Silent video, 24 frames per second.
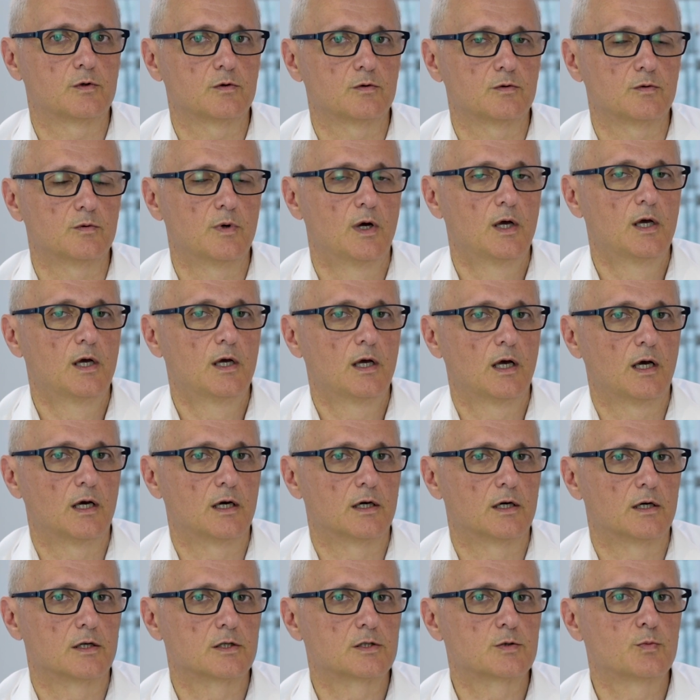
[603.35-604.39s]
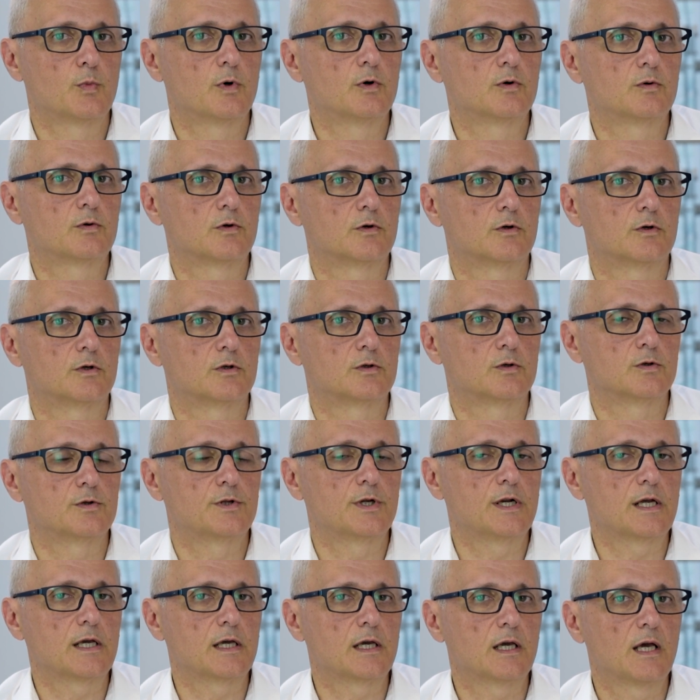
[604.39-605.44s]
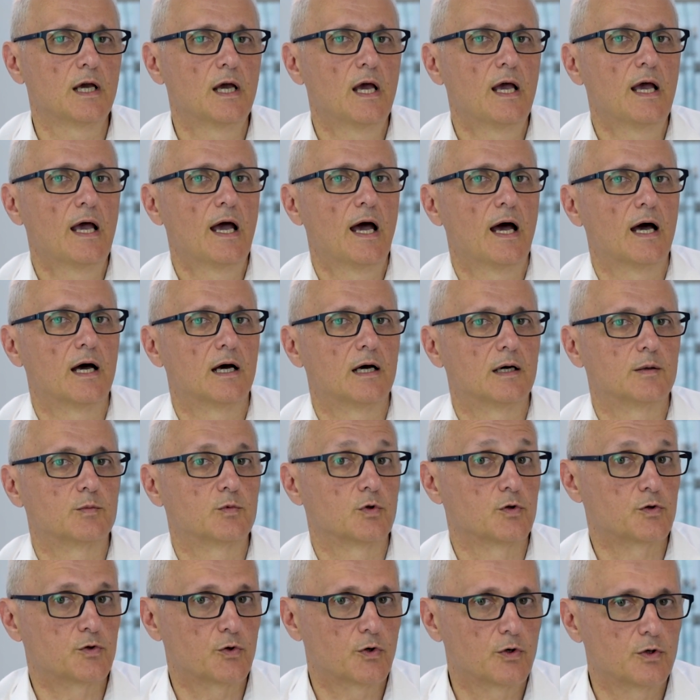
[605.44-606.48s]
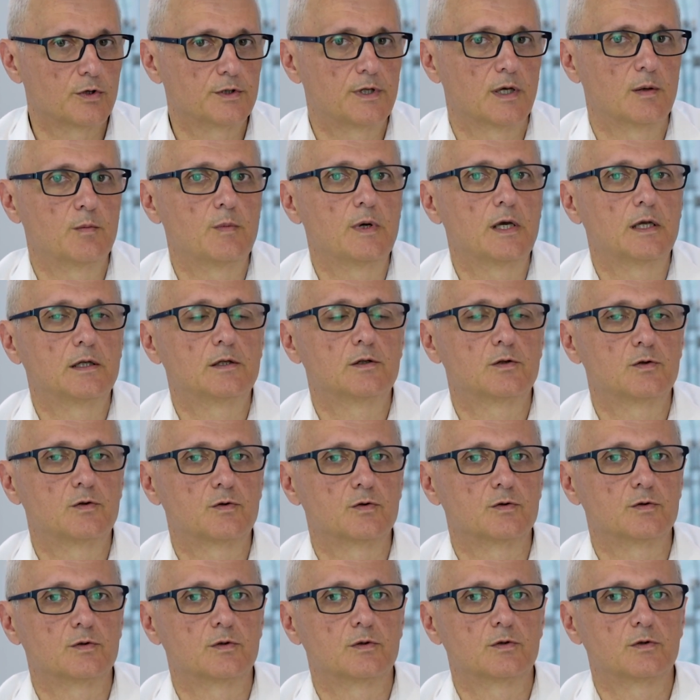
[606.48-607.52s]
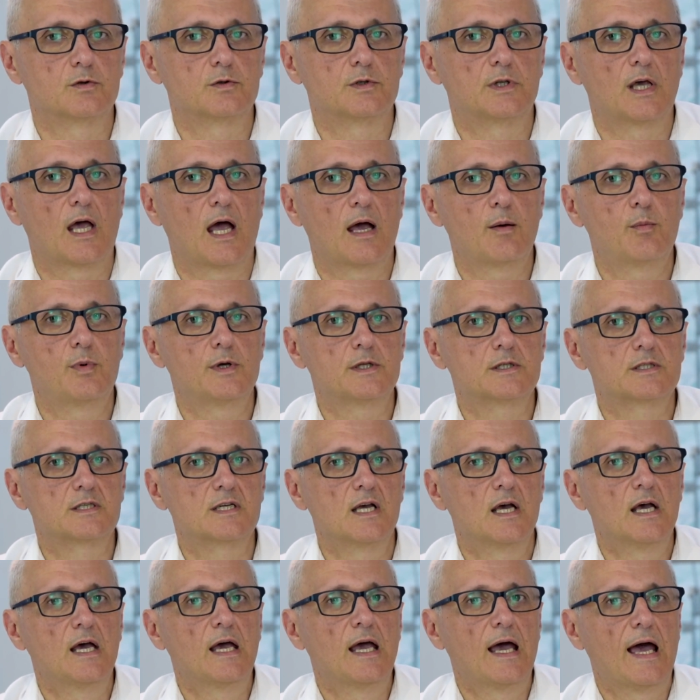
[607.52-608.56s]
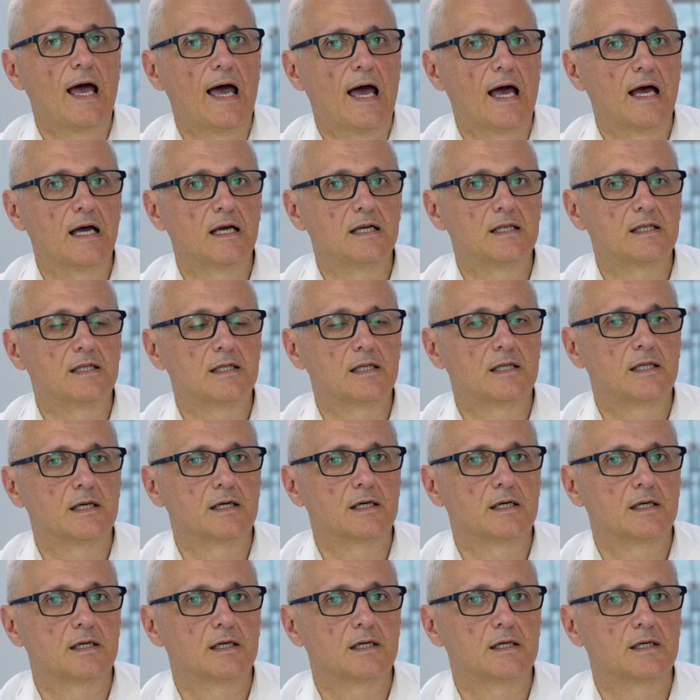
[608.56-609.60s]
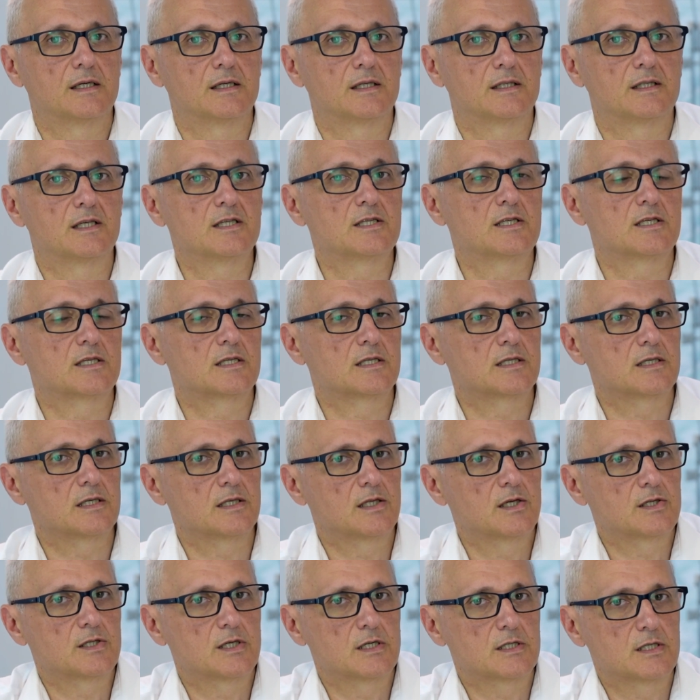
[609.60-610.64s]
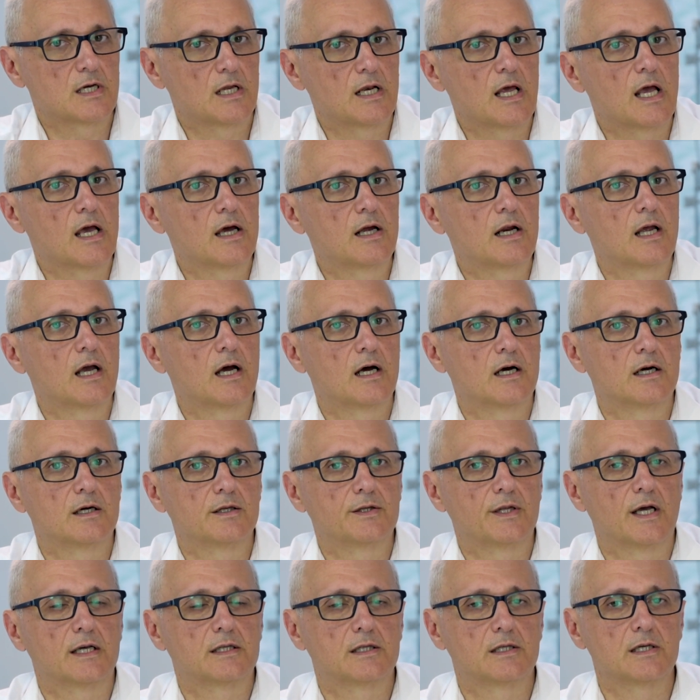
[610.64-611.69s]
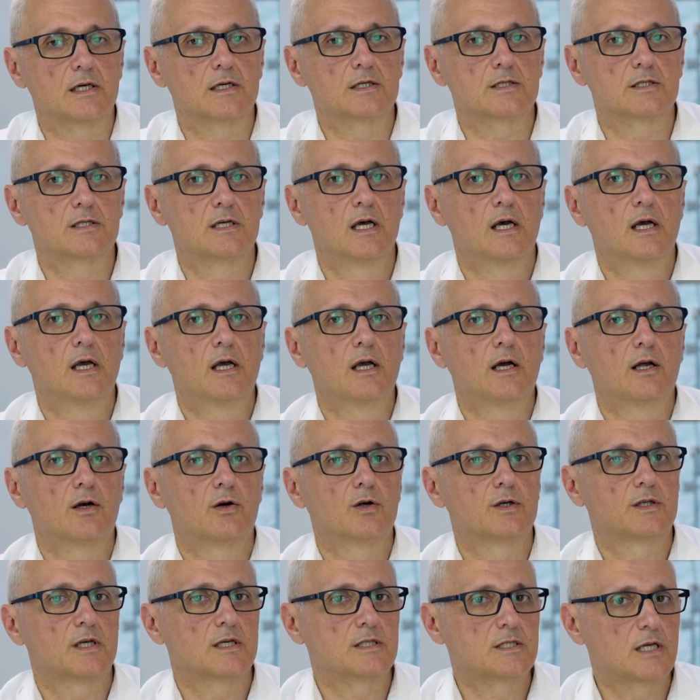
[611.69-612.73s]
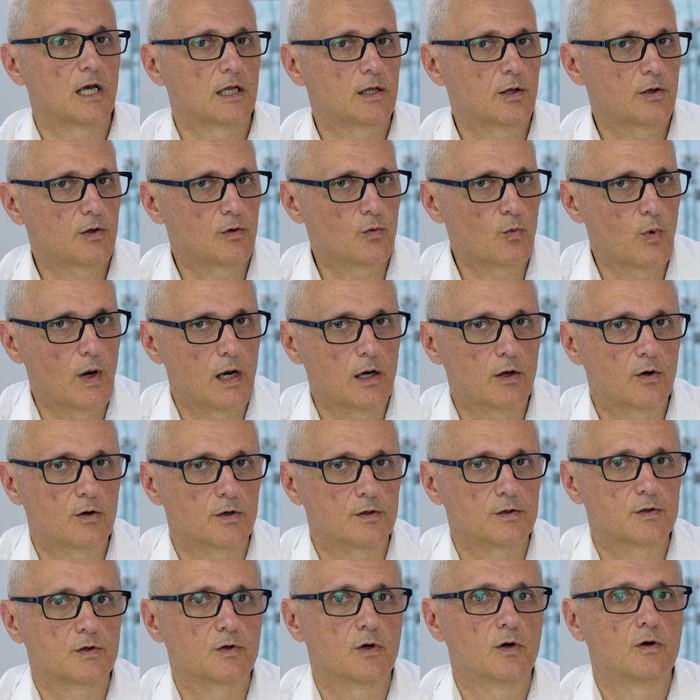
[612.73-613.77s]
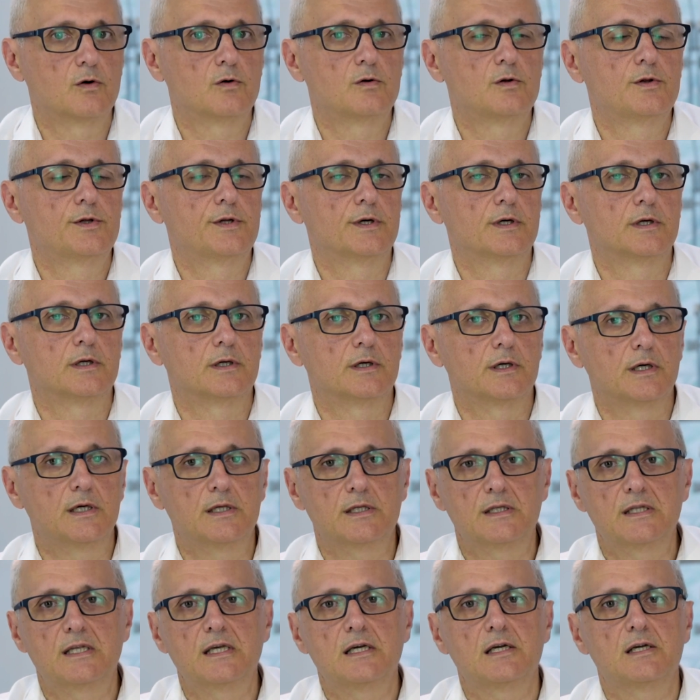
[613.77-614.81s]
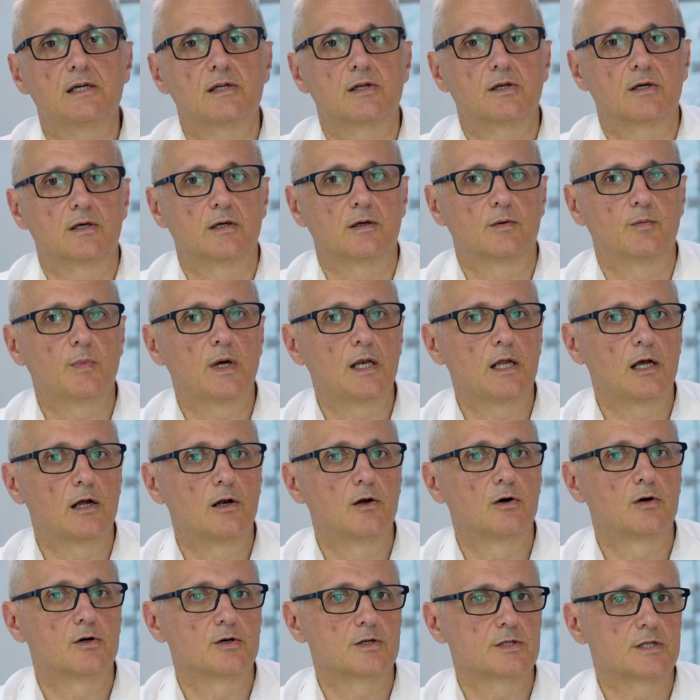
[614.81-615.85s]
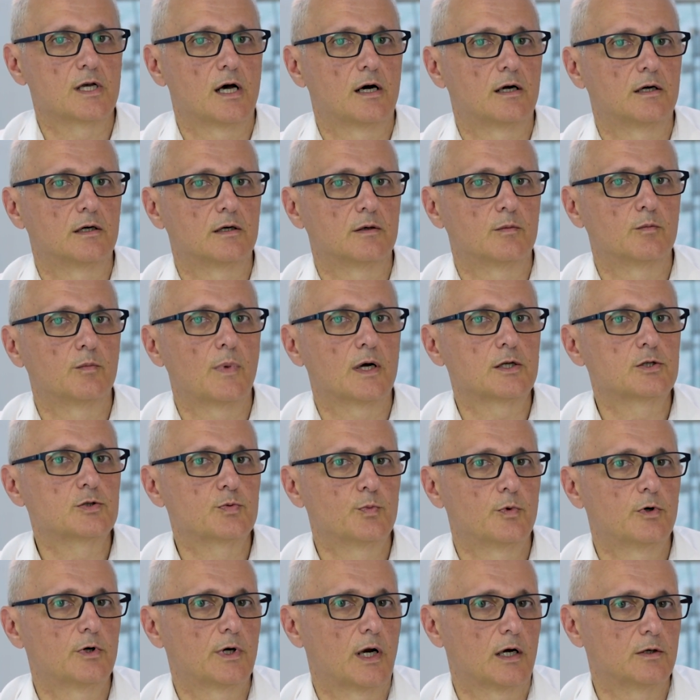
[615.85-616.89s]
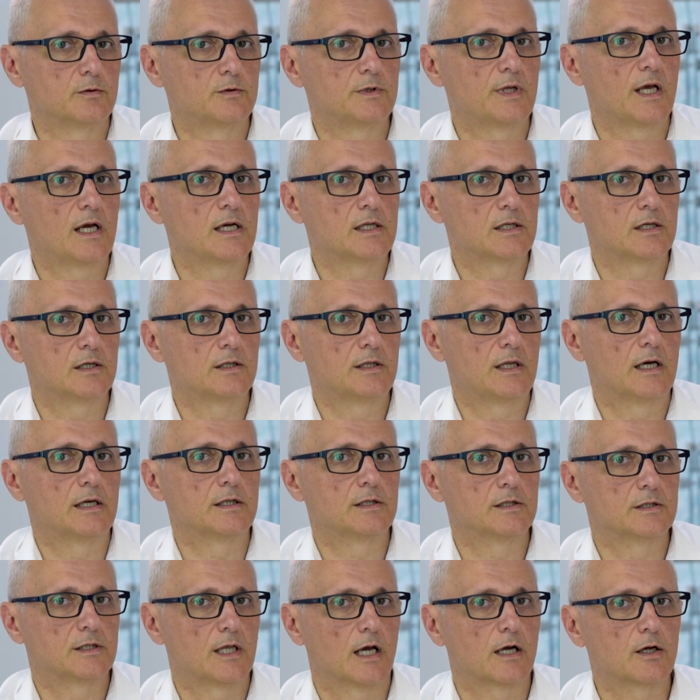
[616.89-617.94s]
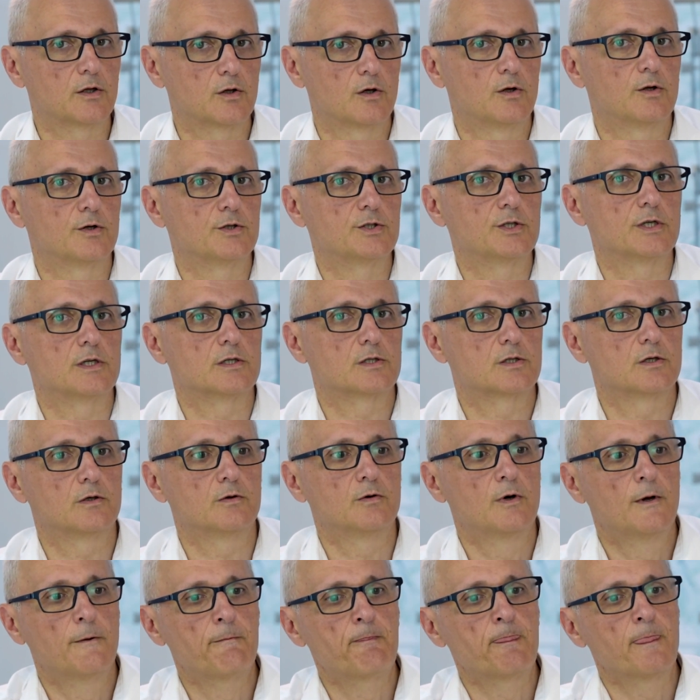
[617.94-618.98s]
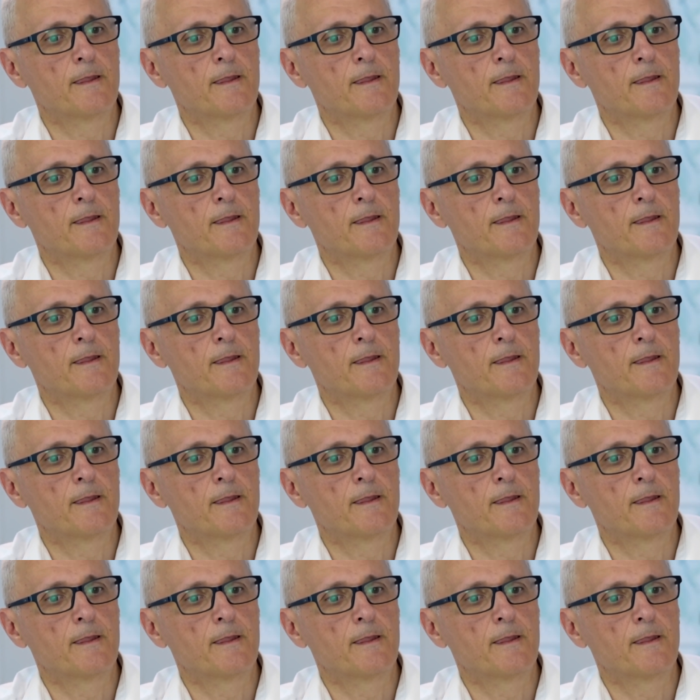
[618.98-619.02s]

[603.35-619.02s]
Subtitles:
to smoke or to drink, to draw them in to the habits. And this is an area that is not as yet well controlled. Indeed, many laws are much more outdated than the technology. So